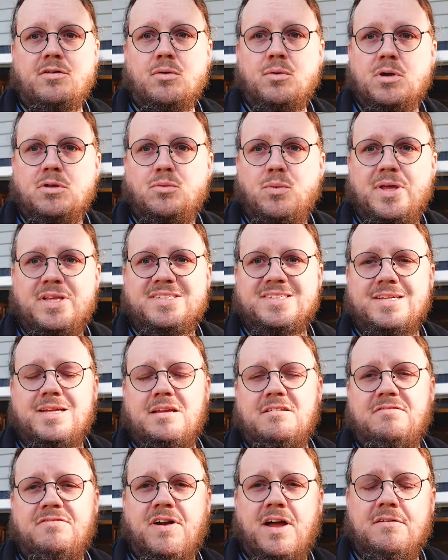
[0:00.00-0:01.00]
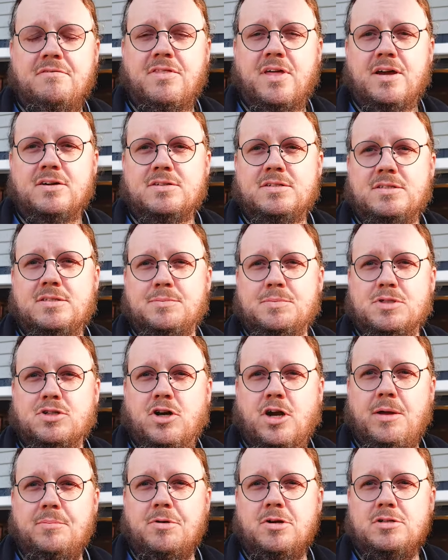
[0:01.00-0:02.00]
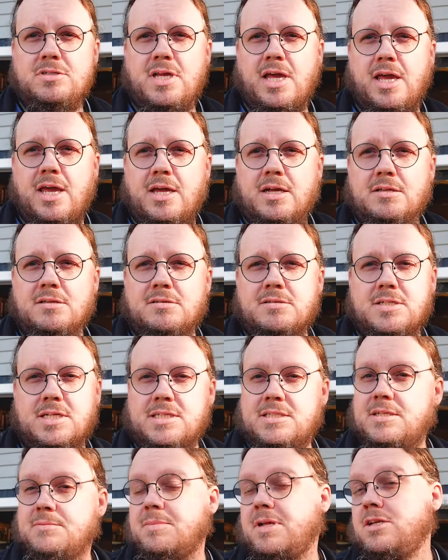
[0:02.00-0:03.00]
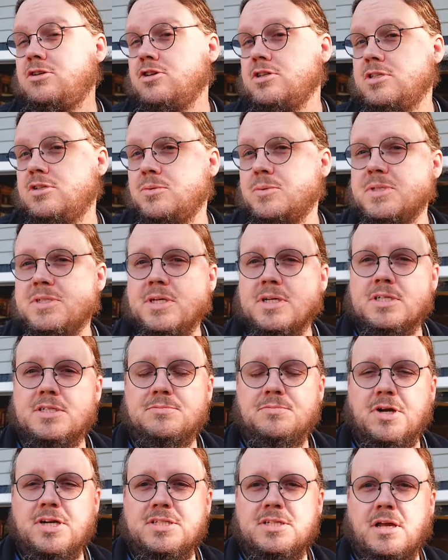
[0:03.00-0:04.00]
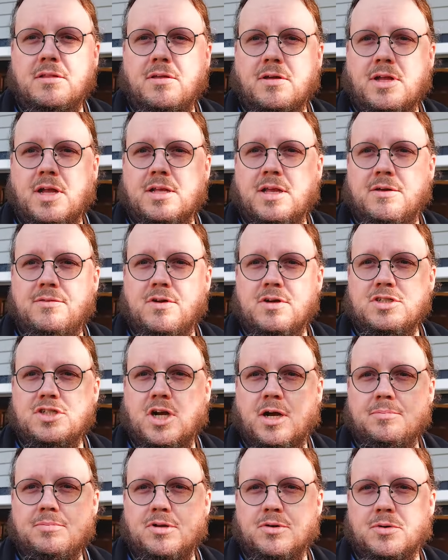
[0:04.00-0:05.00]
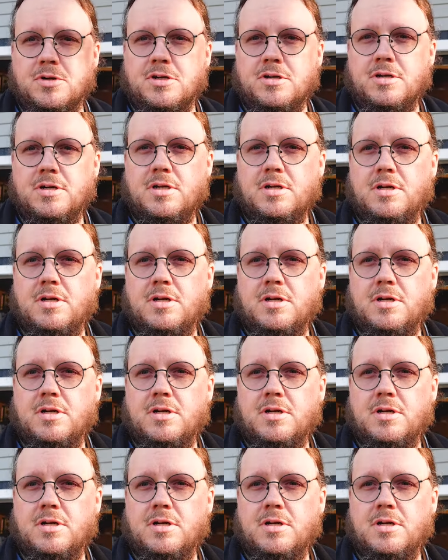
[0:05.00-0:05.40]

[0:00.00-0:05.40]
everyone, we just hit 5,000 subscribers and since some interest was expressed, I thought I'd give you a shop tour.